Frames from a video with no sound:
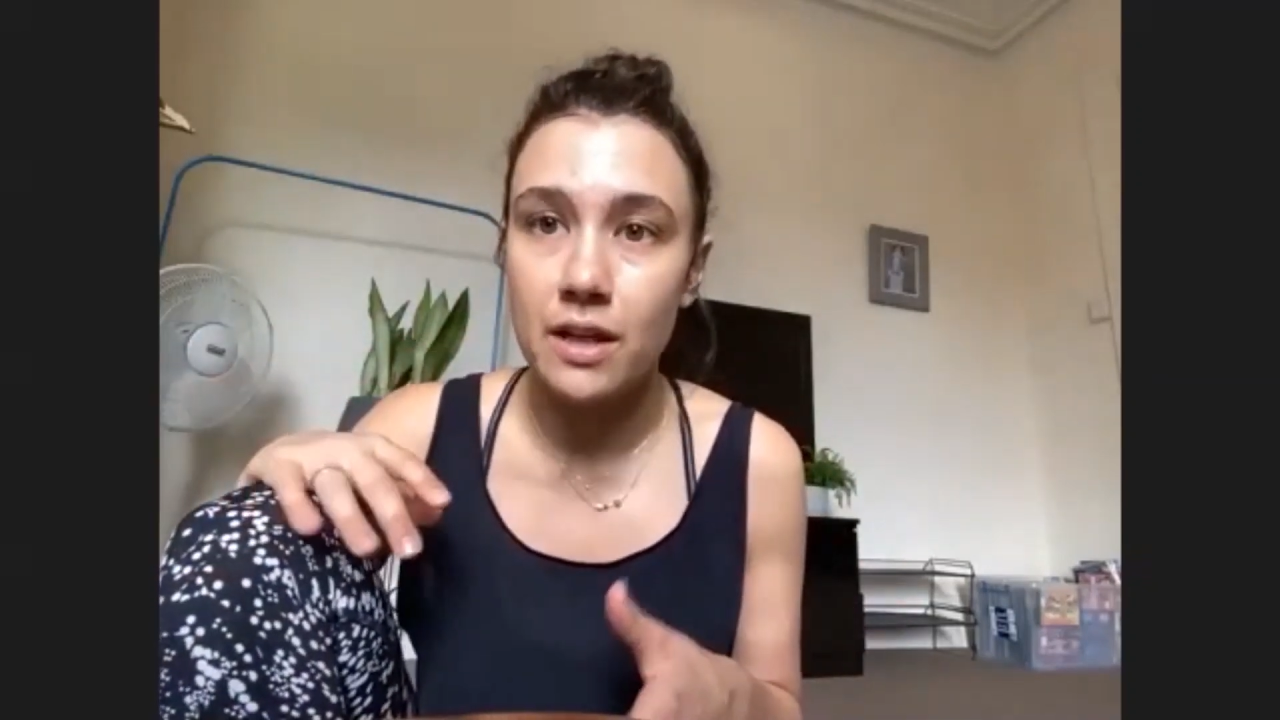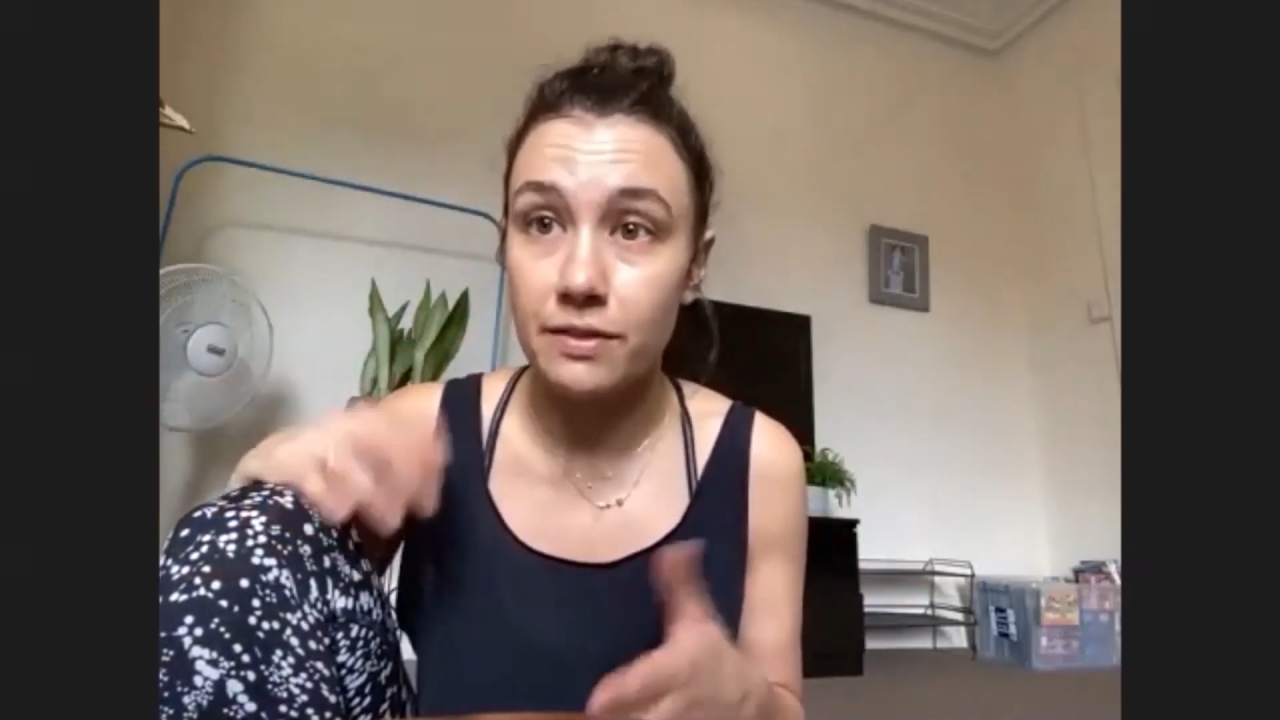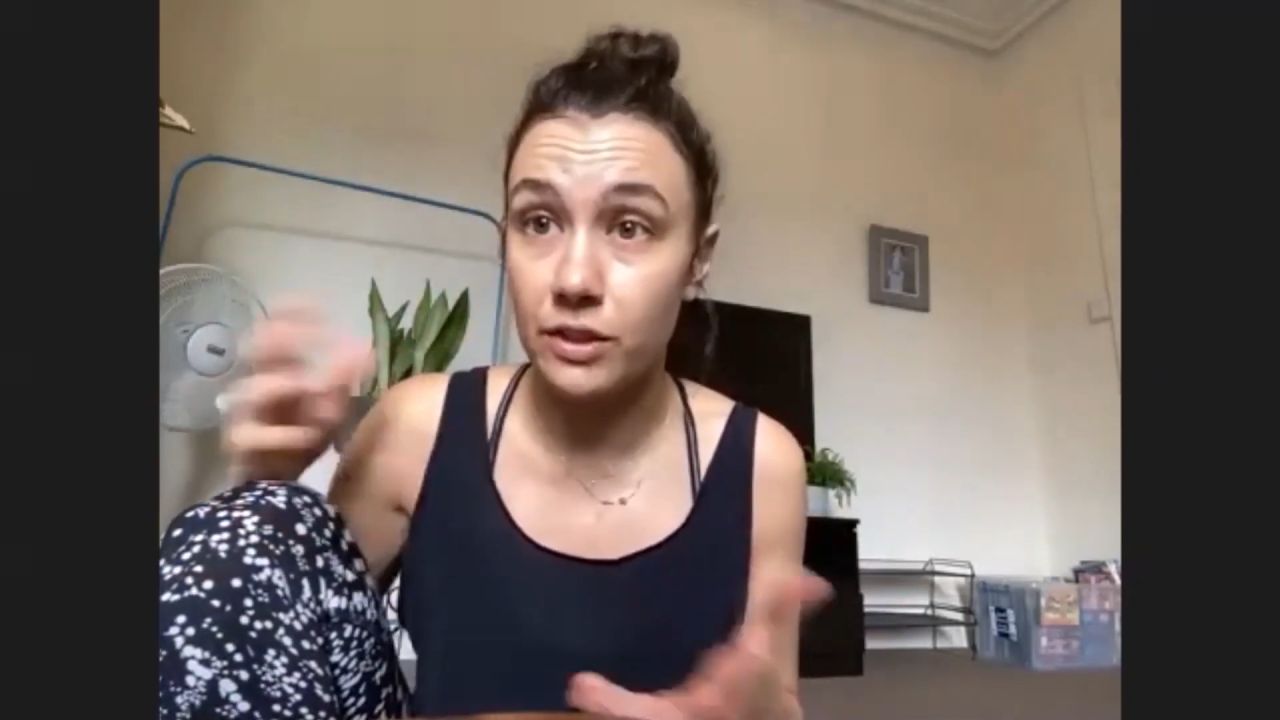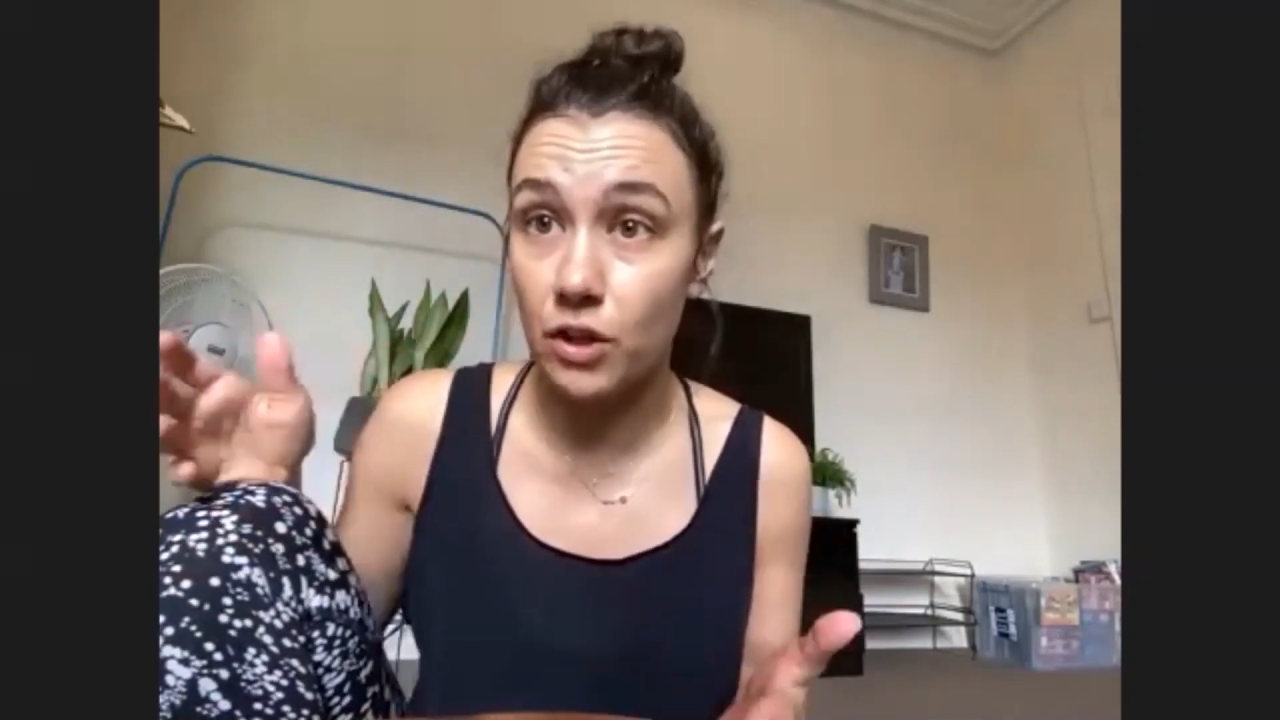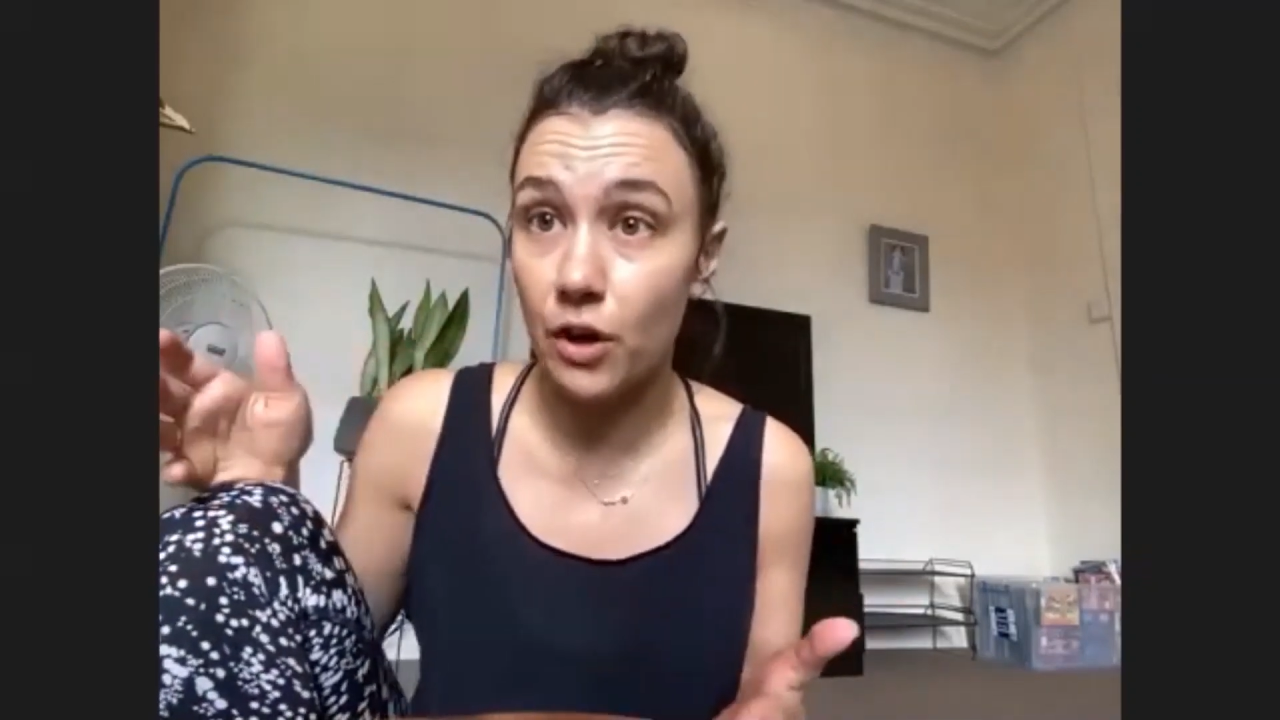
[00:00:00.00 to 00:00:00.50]

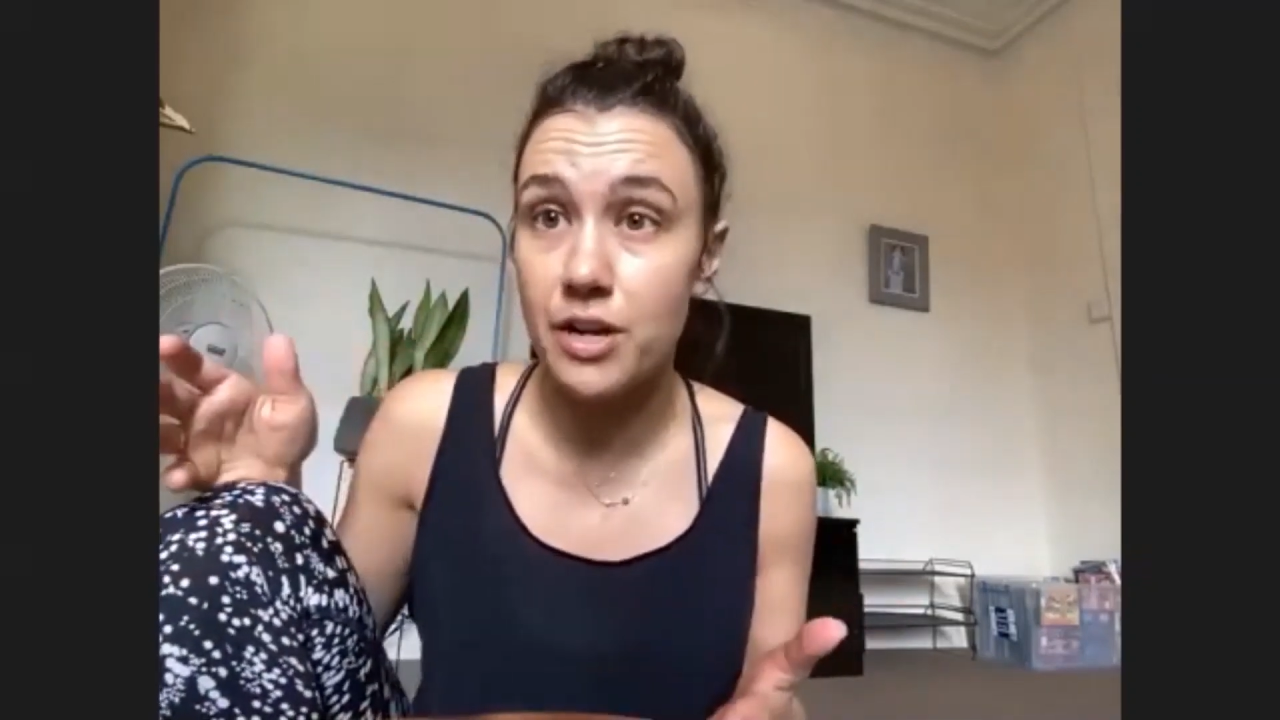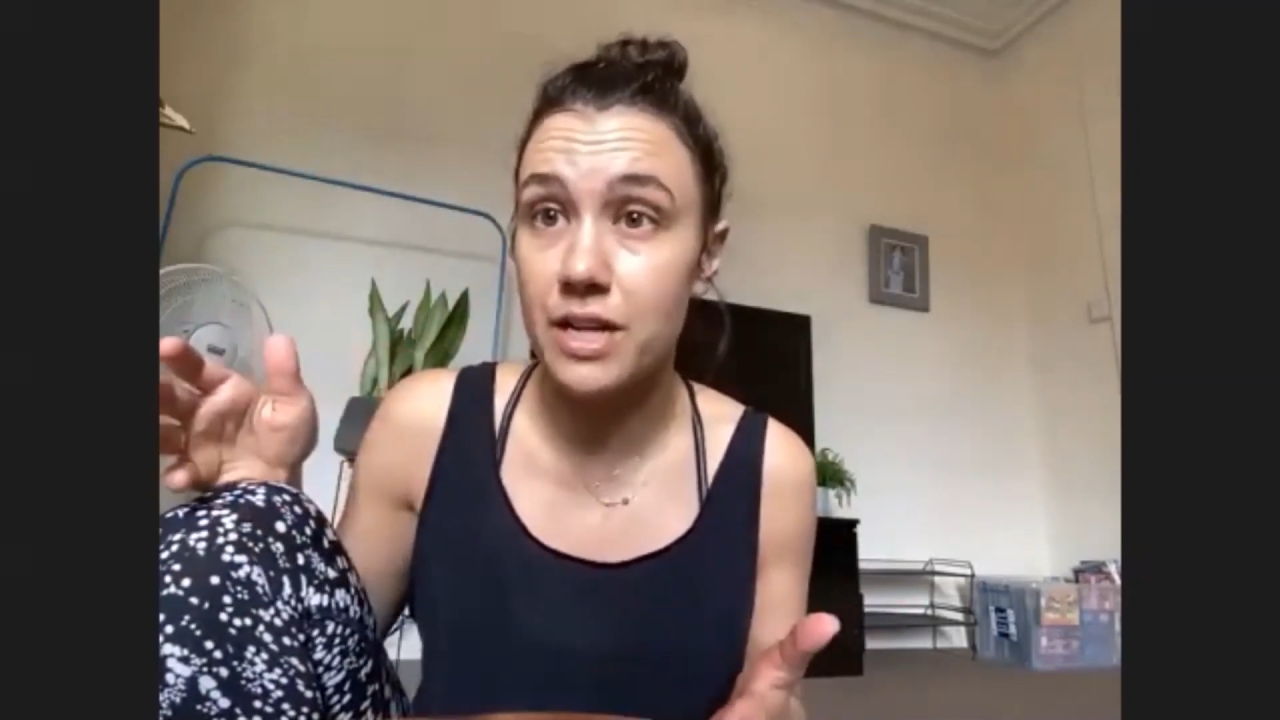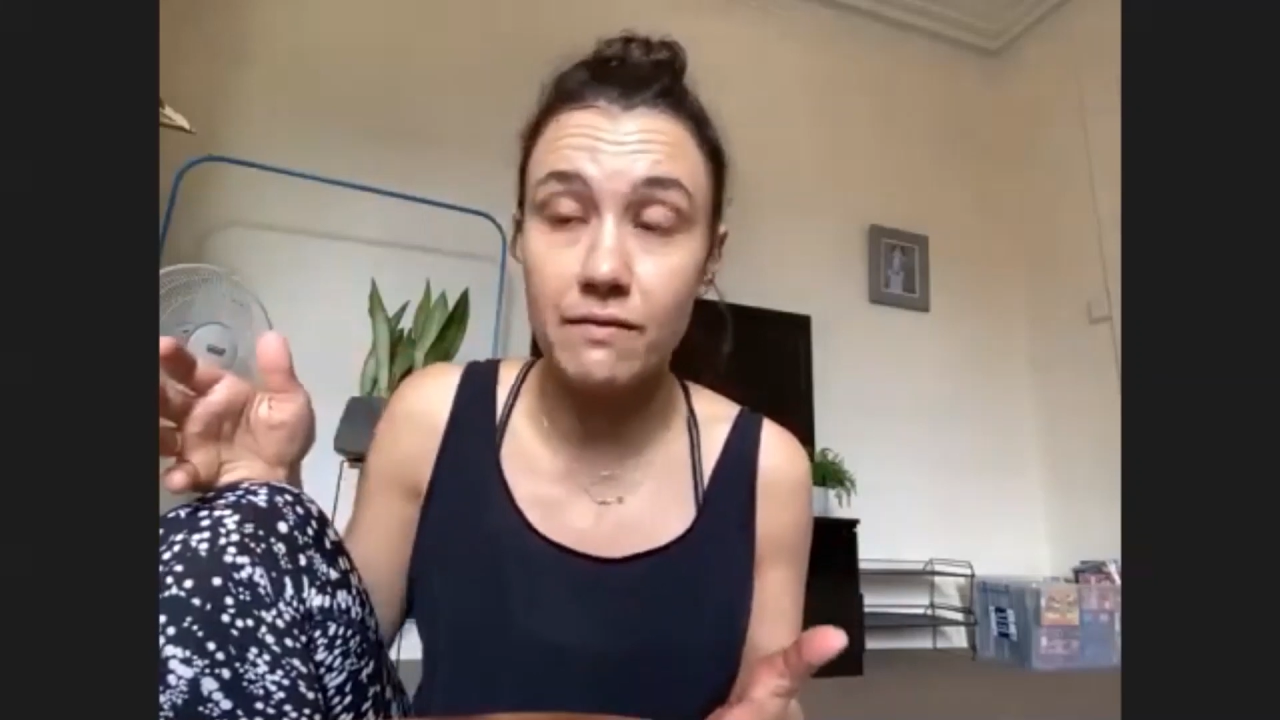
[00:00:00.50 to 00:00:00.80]
that don't